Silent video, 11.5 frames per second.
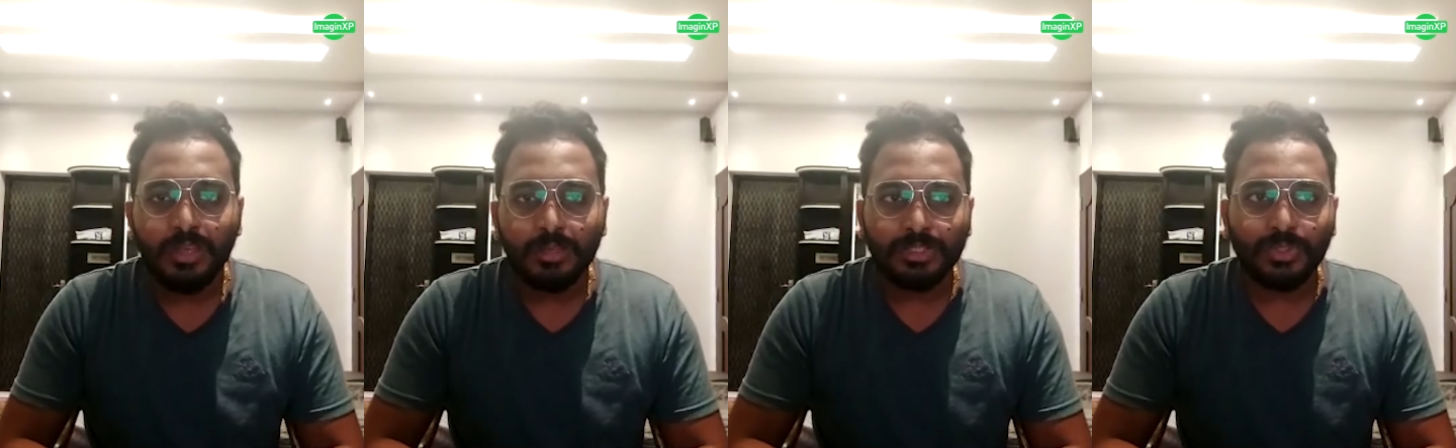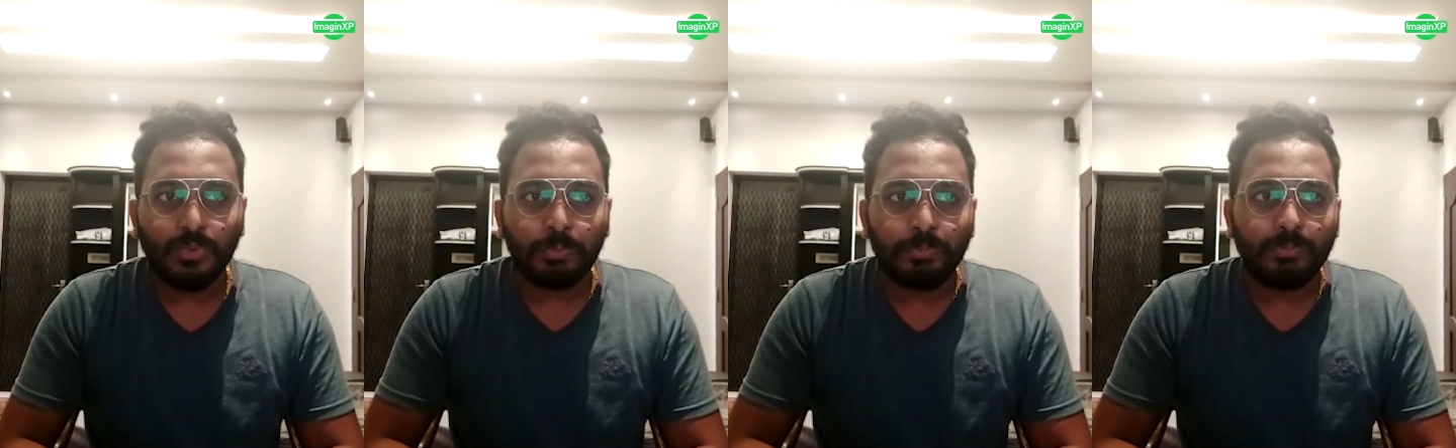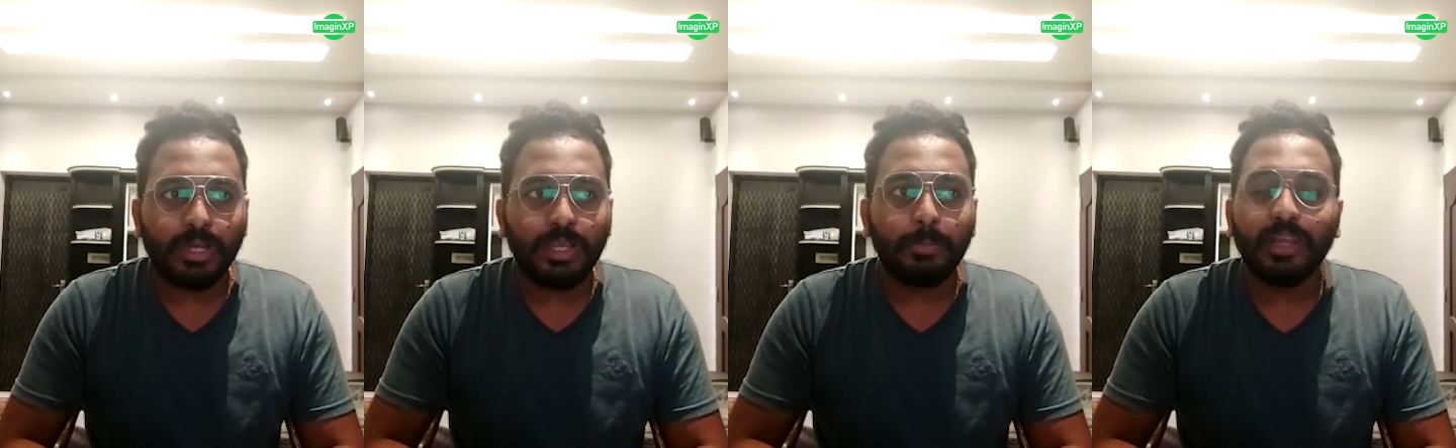So
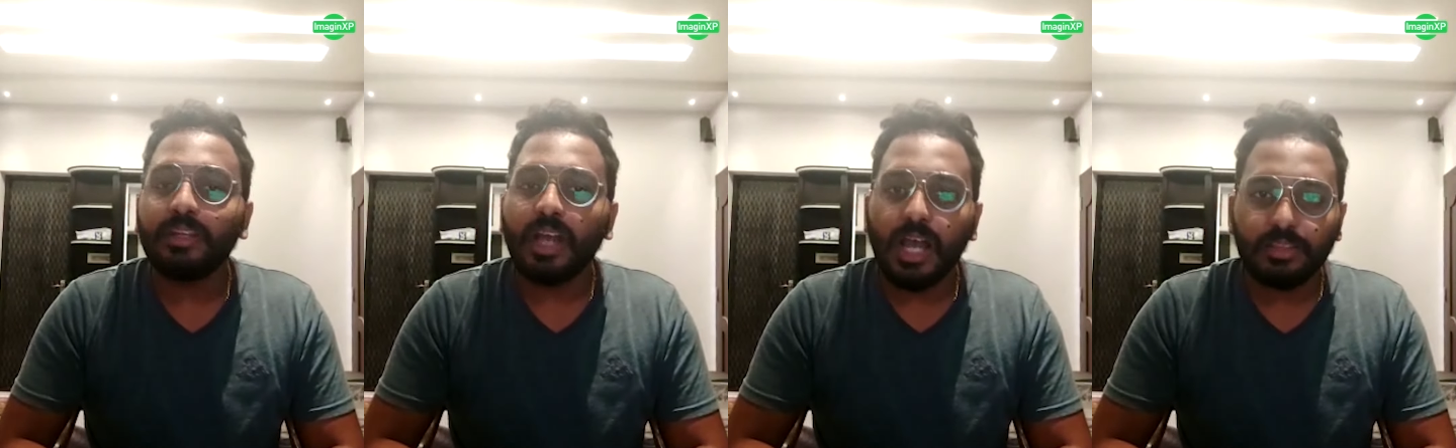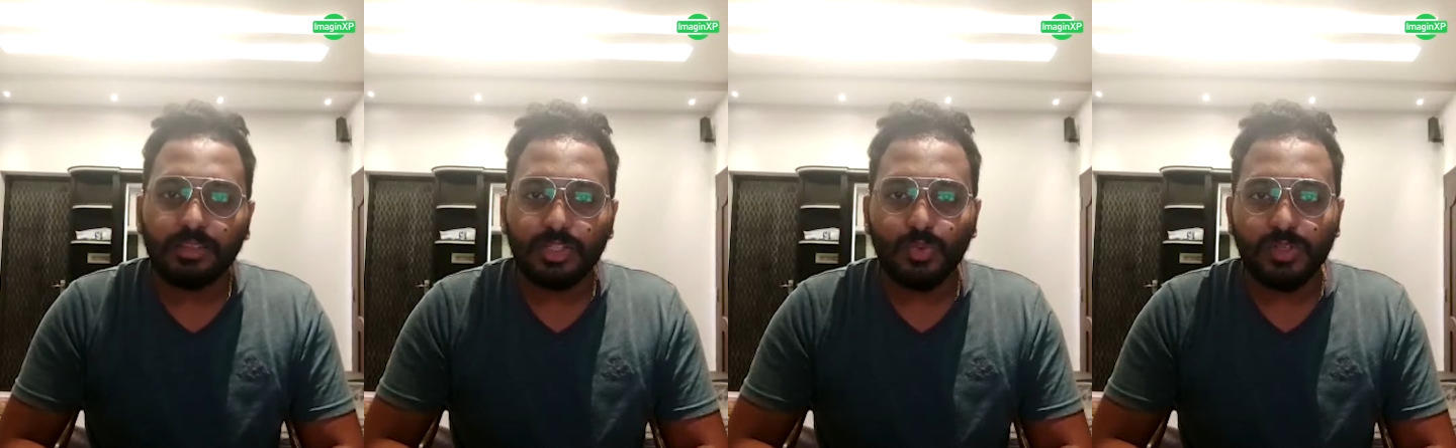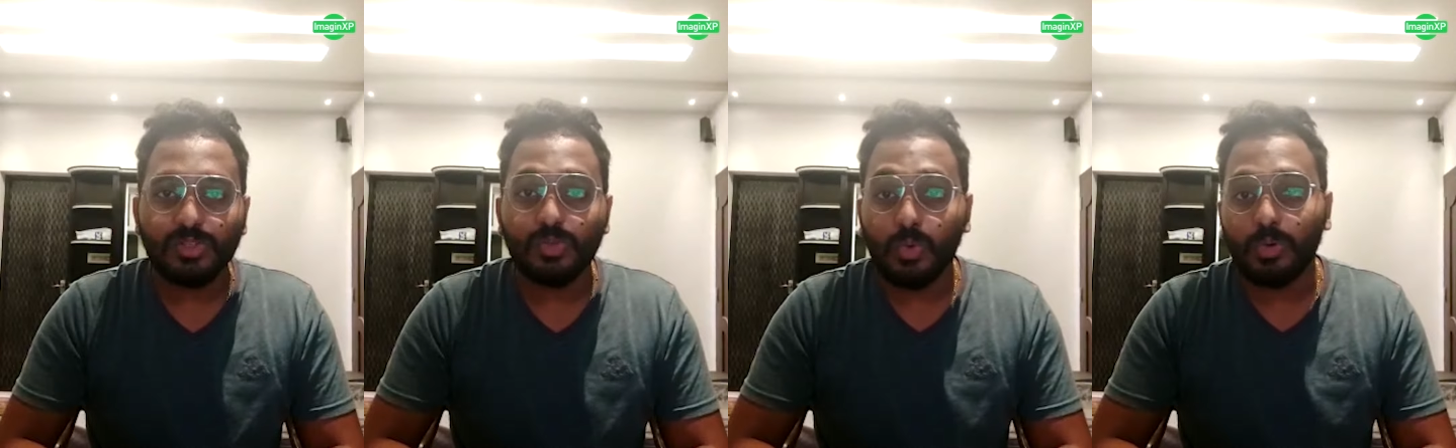my mentor Atish was
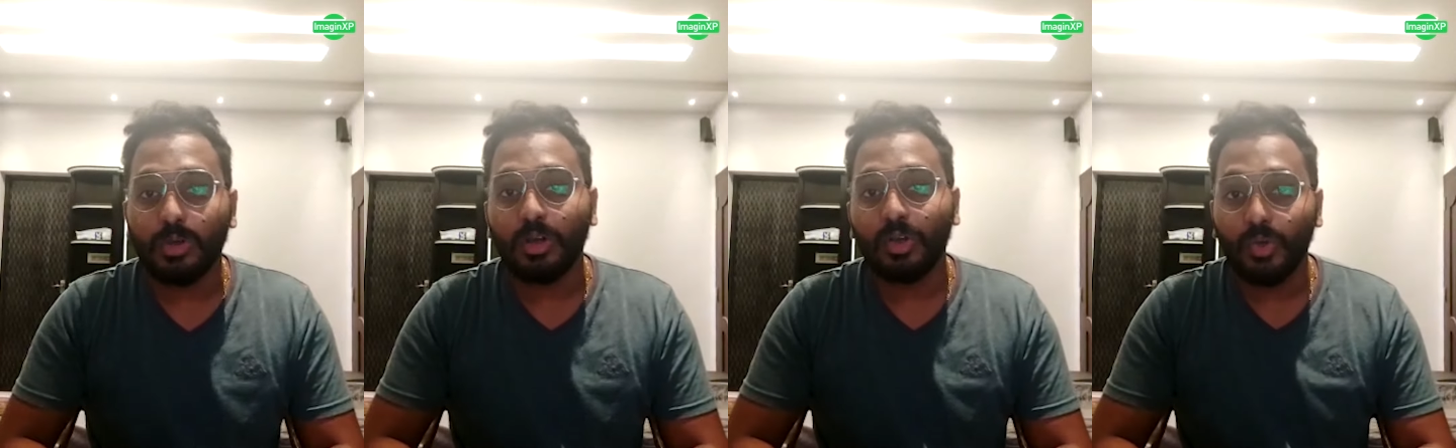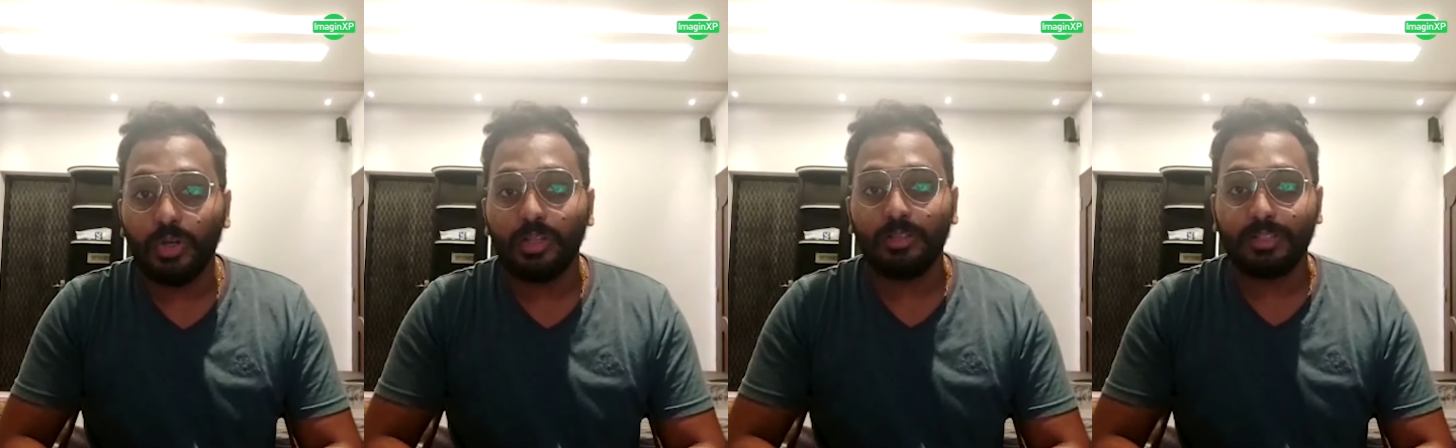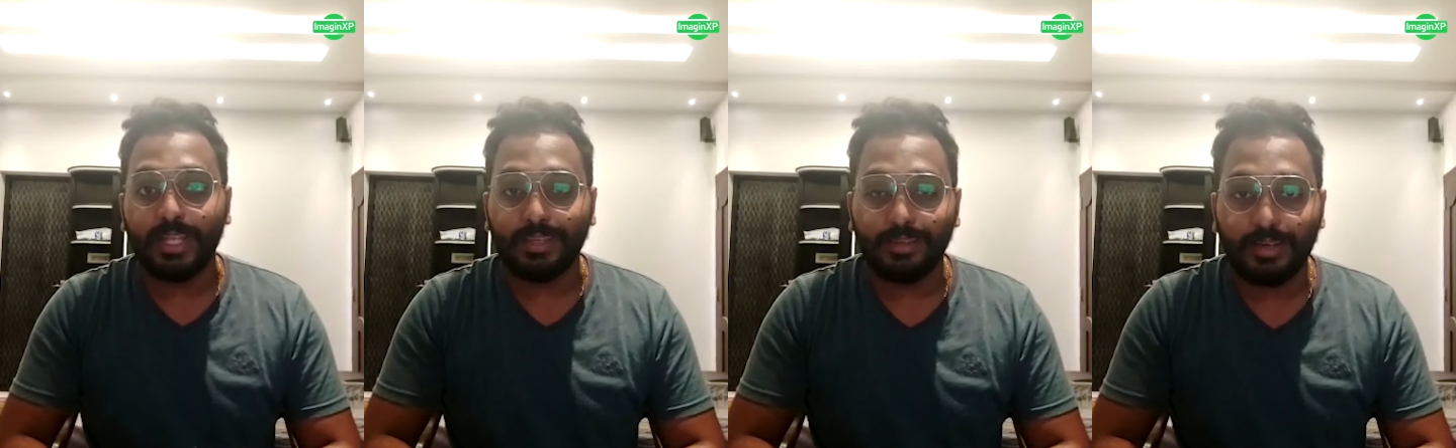so good in
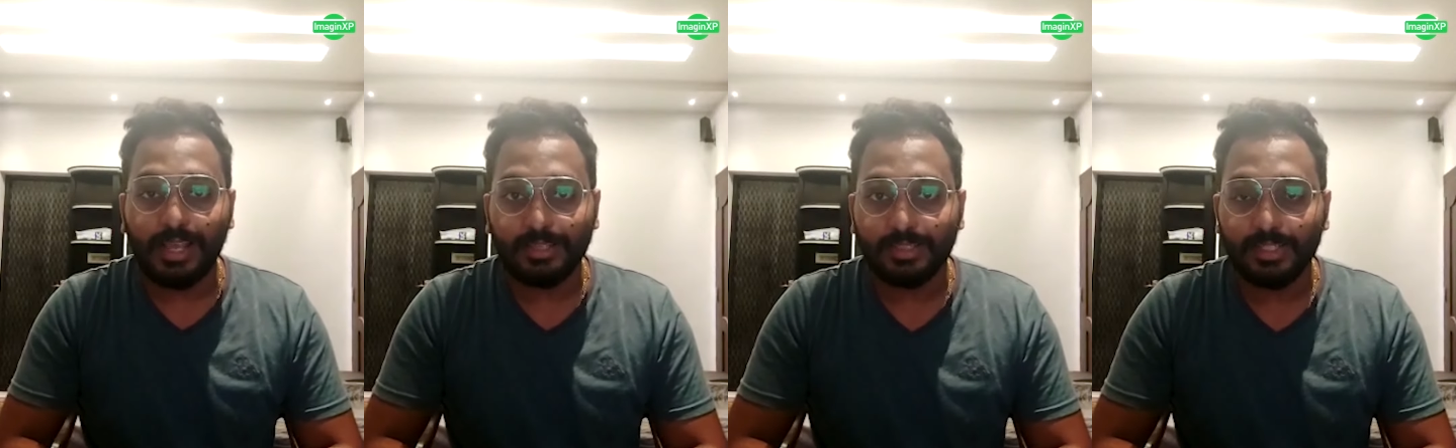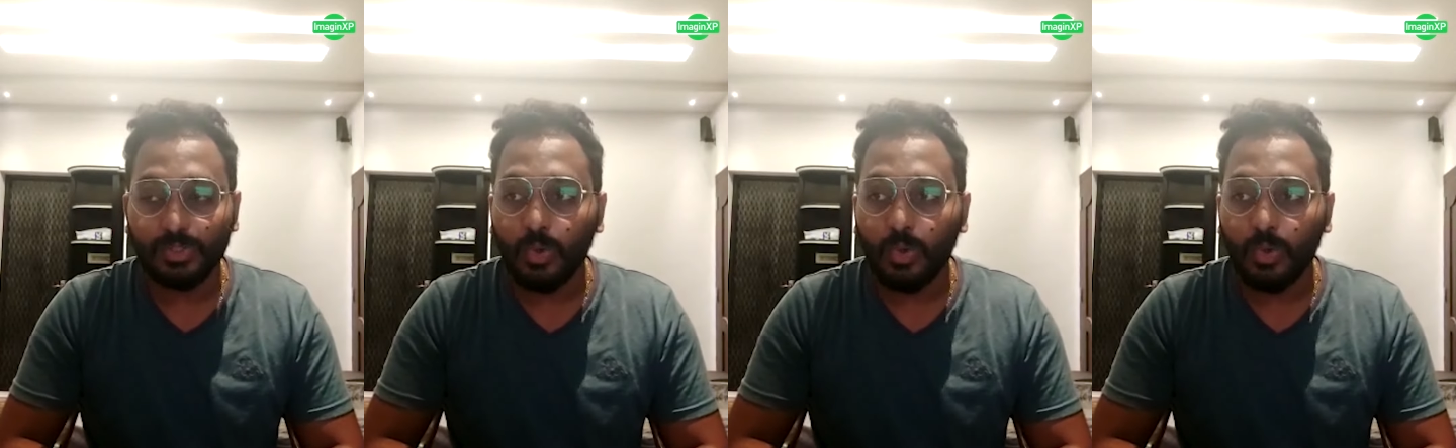taking classes.